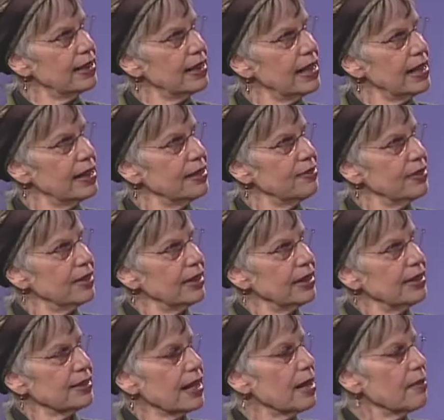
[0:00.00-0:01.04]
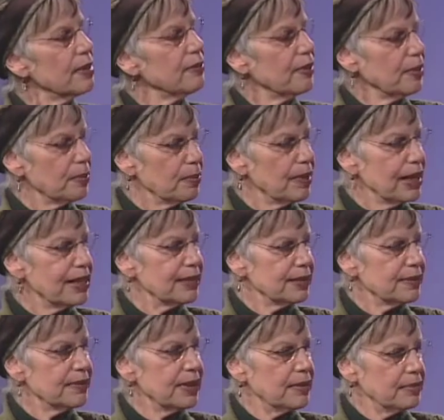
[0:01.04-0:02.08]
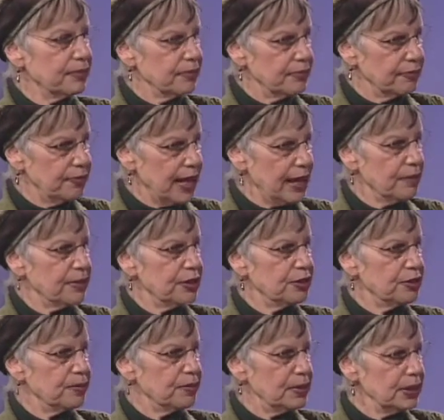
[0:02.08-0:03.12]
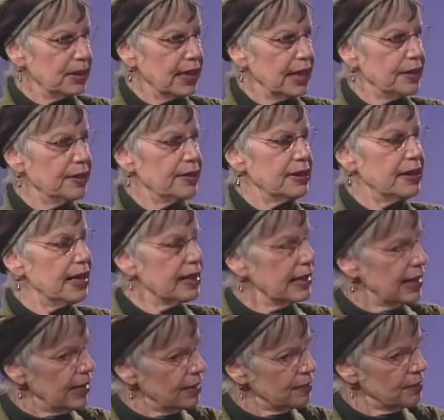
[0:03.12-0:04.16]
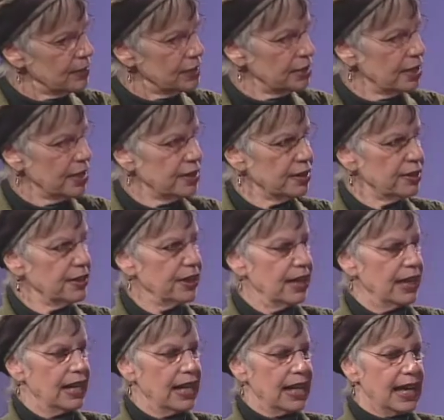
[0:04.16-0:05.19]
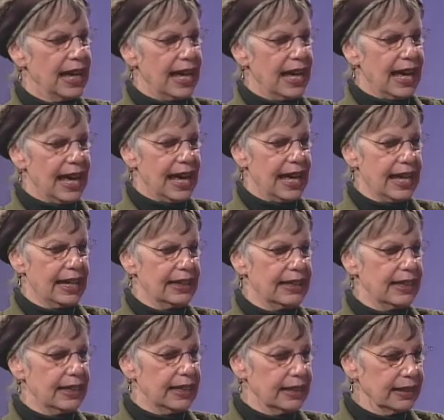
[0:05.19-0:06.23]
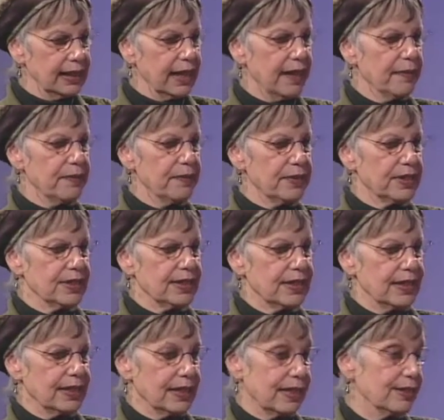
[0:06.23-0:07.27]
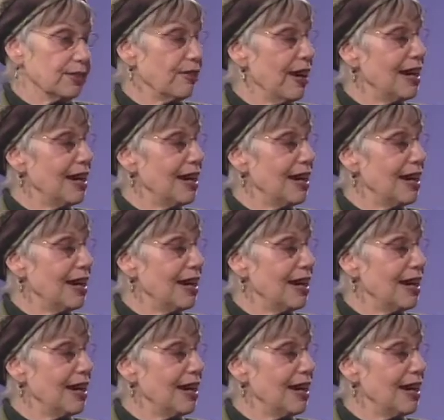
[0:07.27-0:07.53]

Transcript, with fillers: that he really is coming from a place of that families should be together and take care of each other, and that he loves his